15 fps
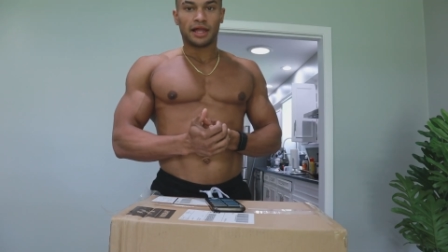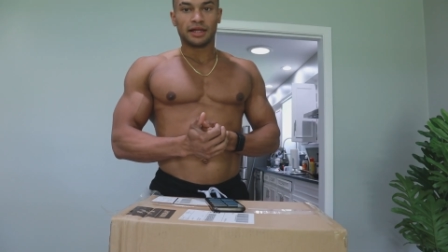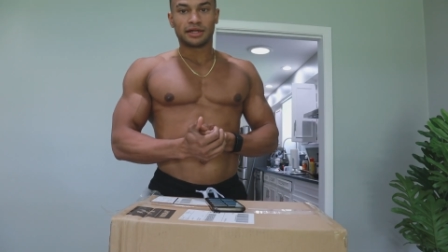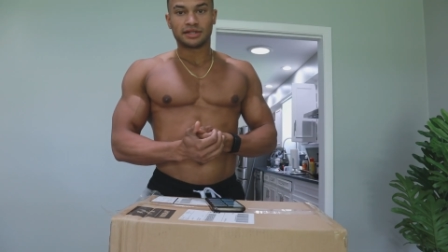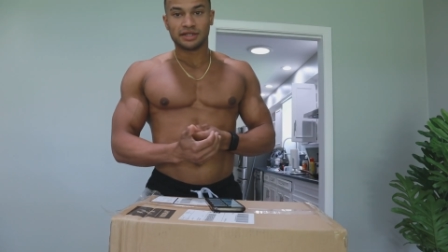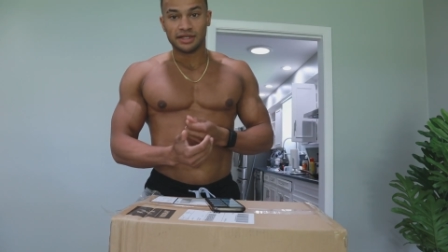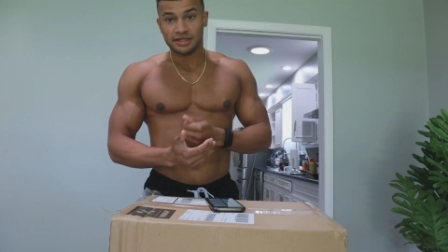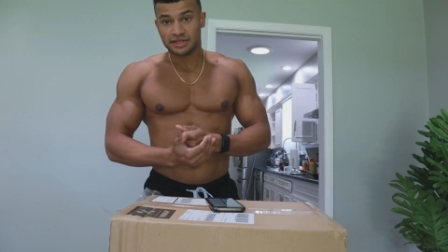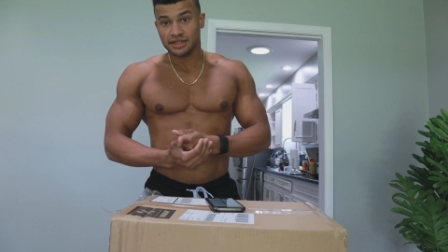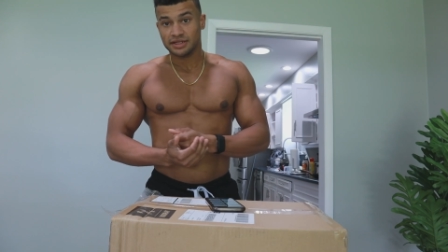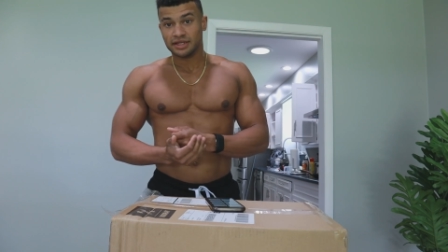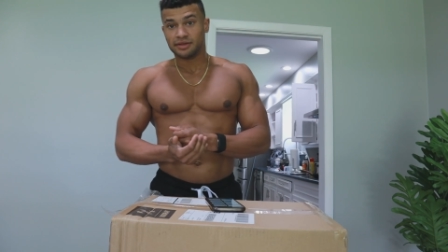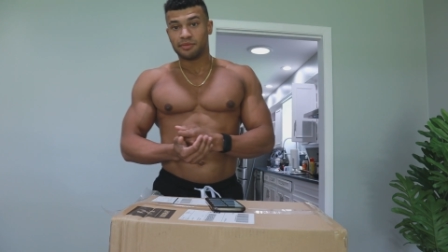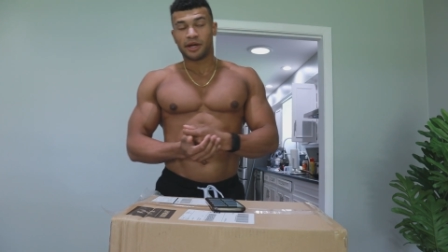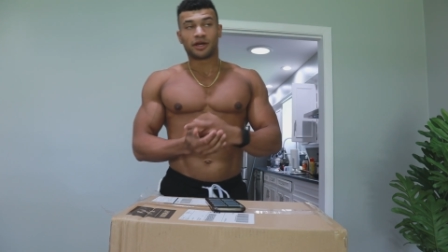Alex is
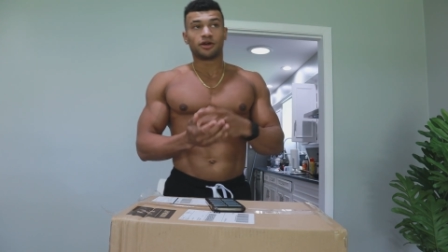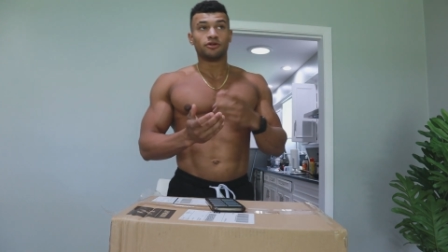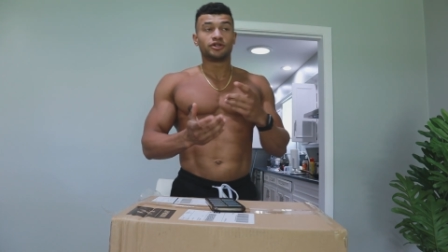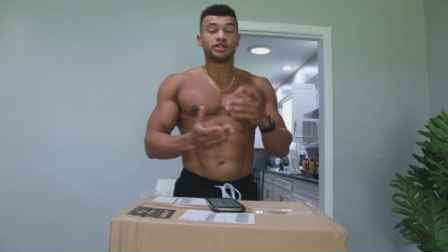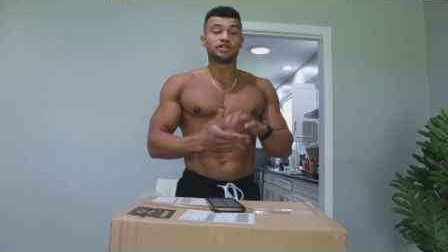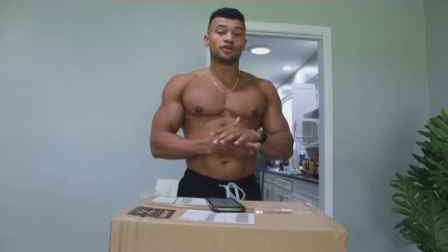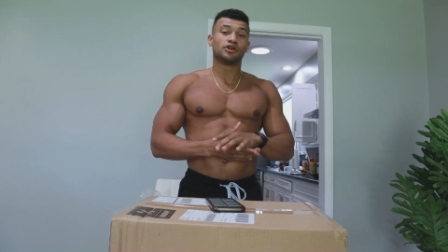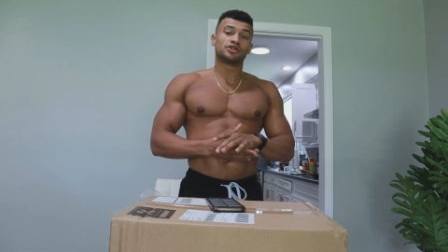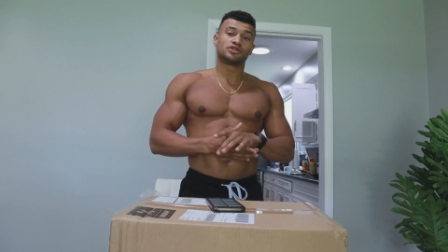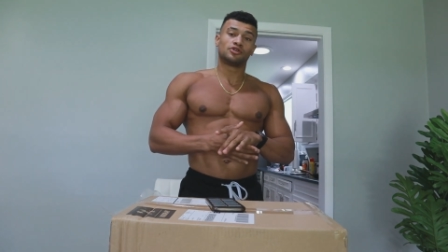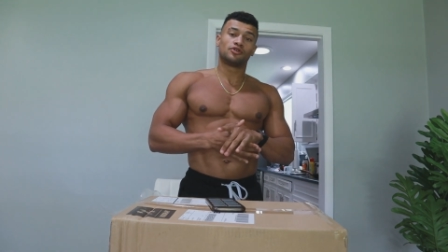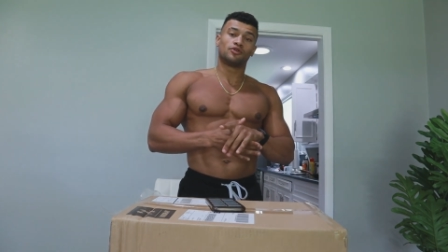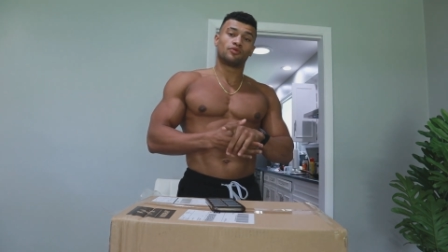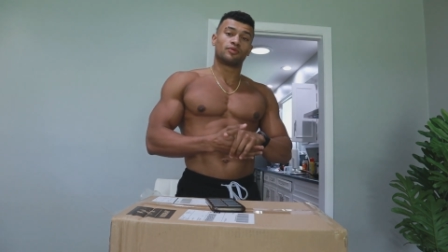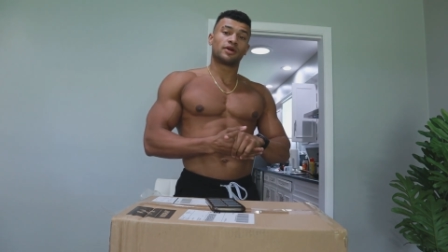indeed my coach. He's
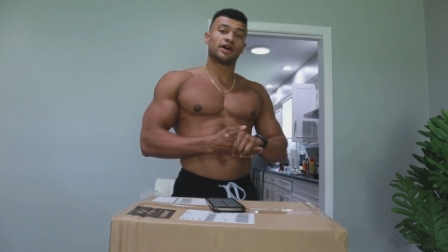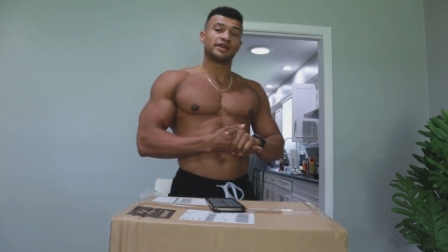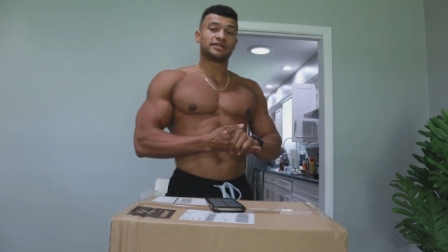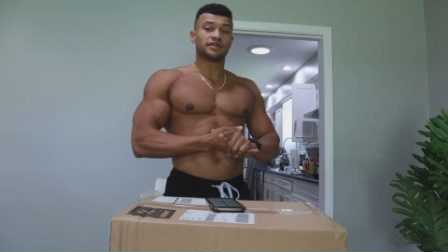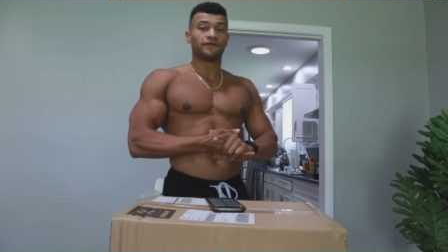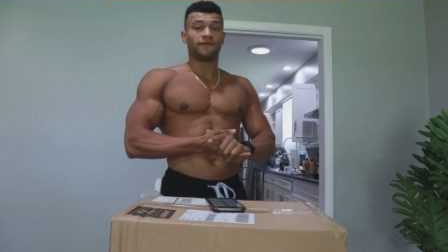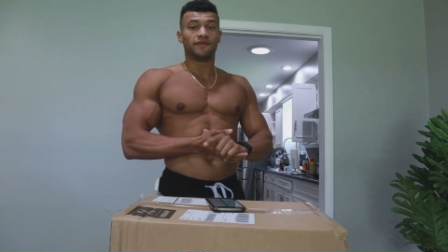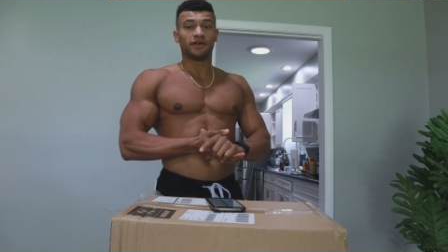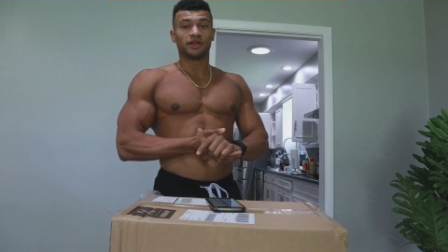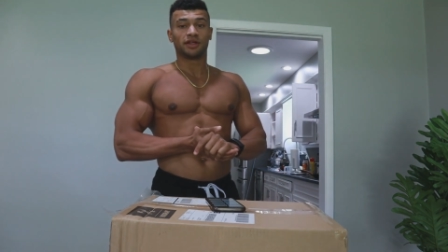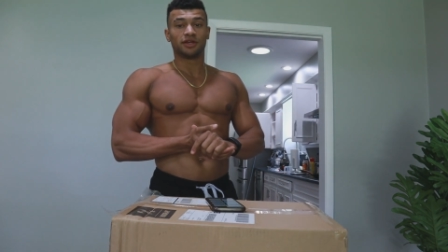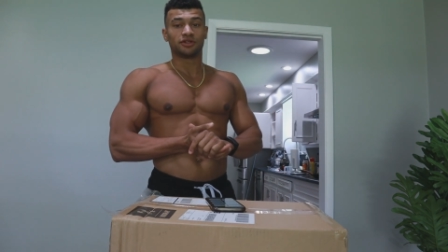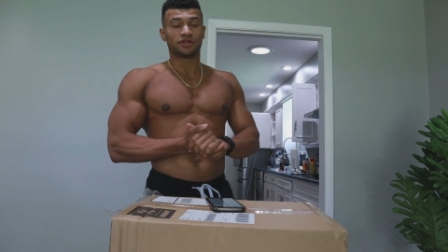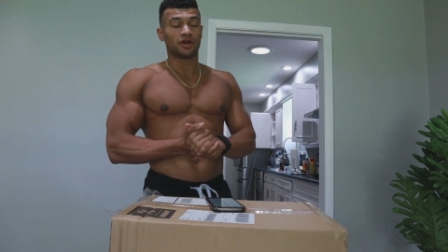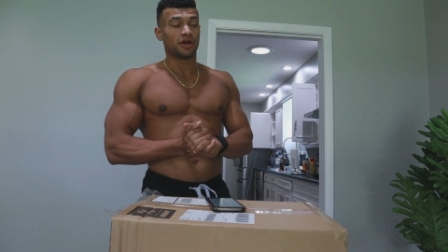also the Rise
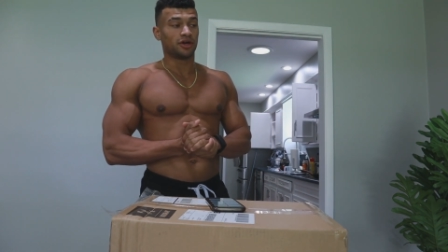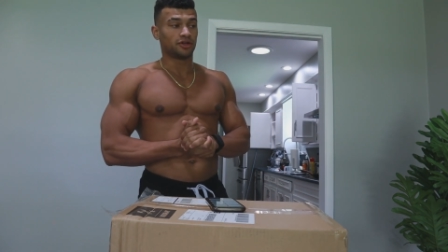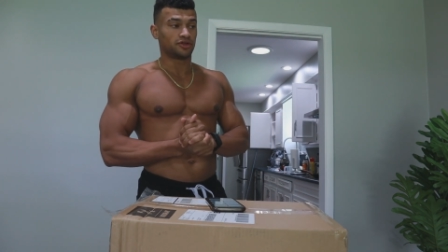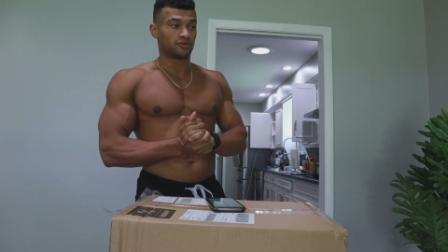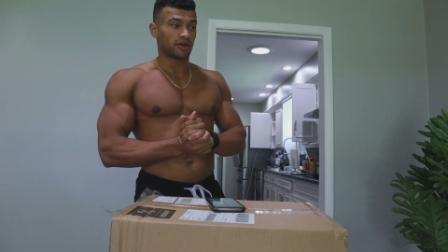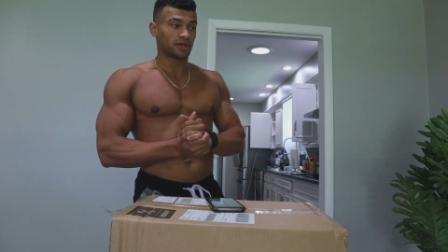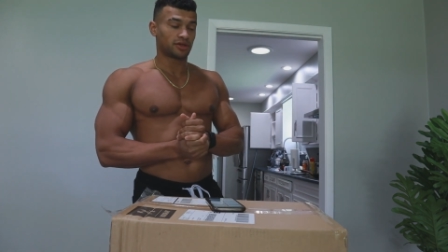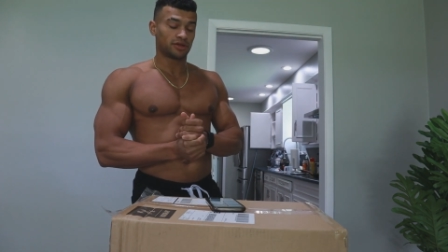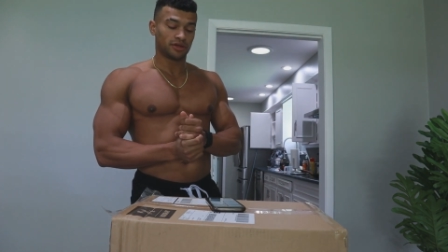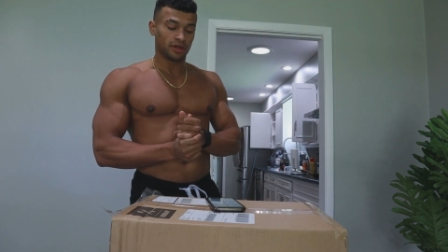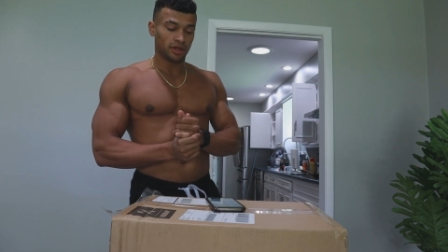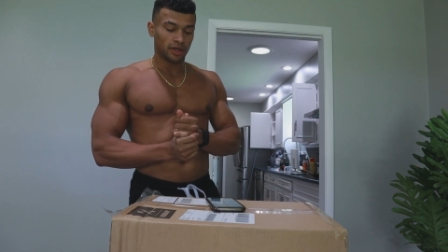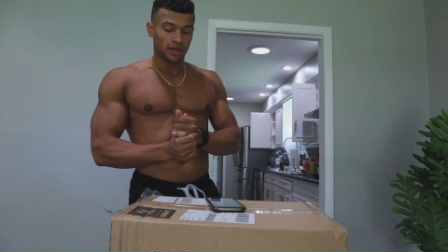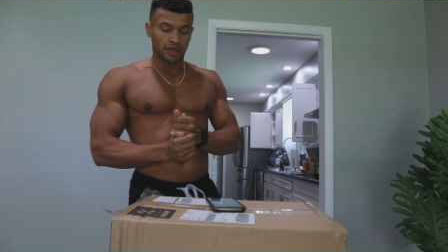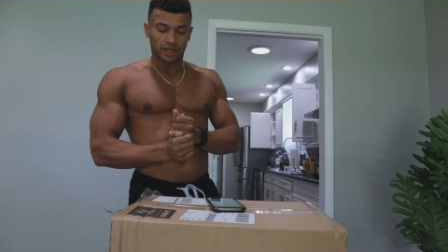affiliate director
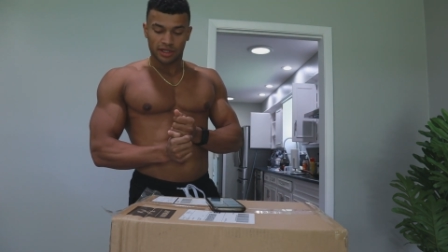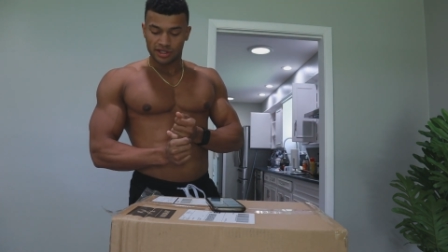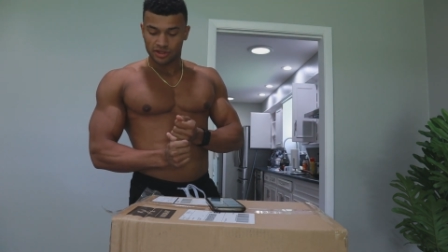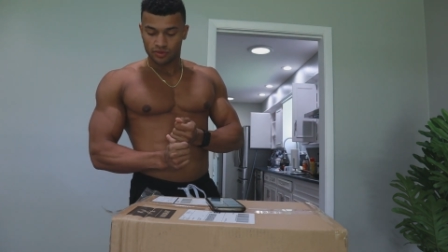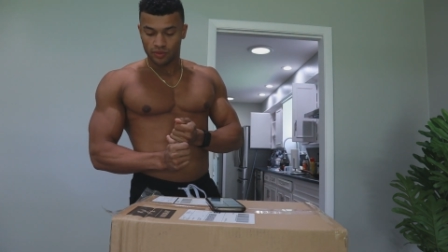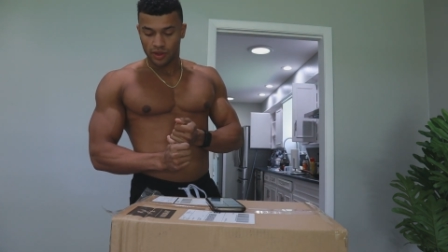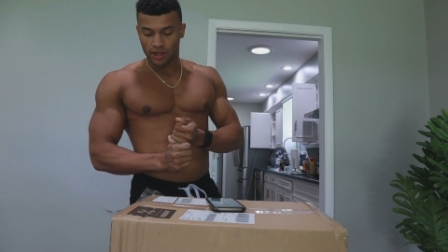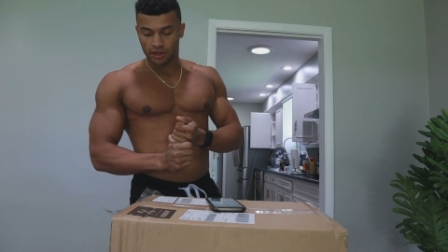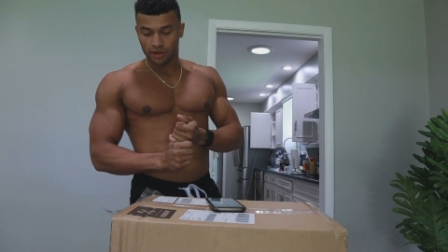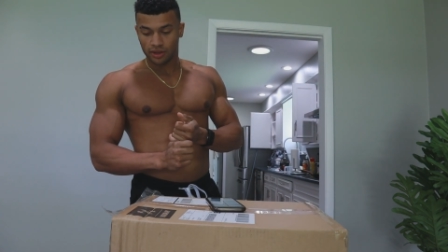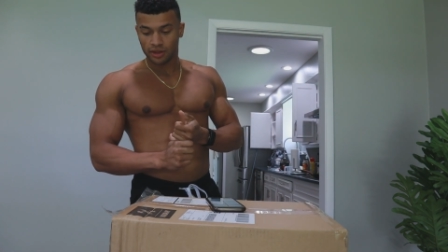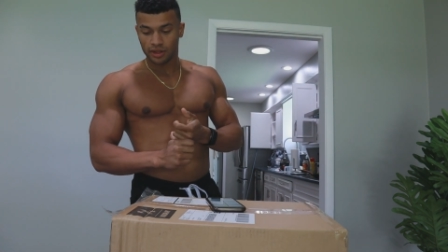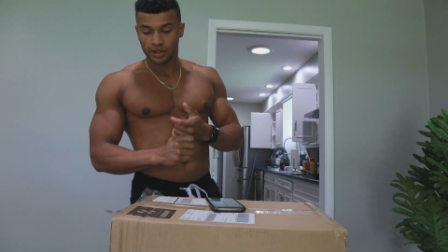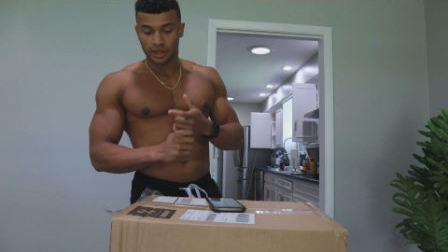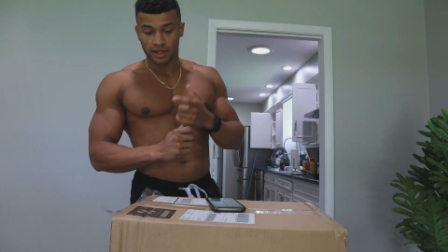as well.